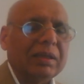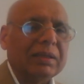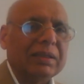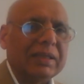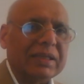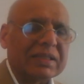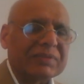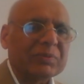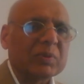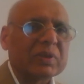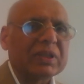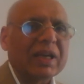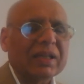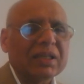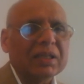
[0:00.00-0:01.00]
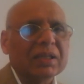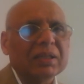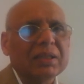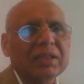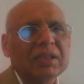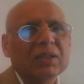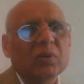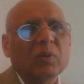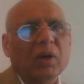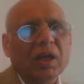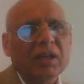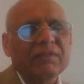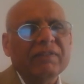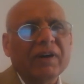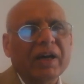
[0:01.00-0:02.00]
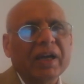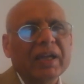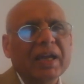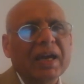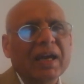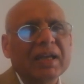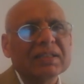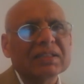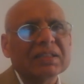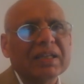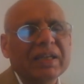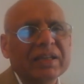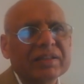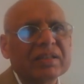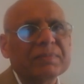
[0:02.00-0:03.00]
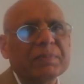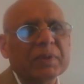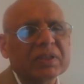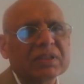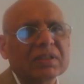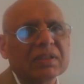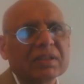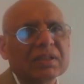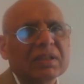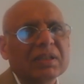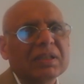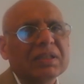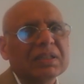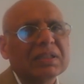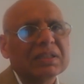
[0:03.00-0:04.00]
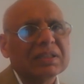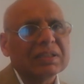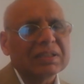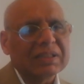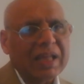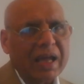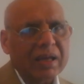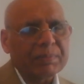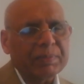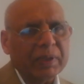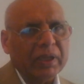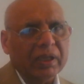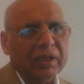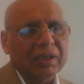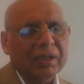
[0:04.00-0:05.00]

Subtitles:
this would technically qualify as interpersonal therapy.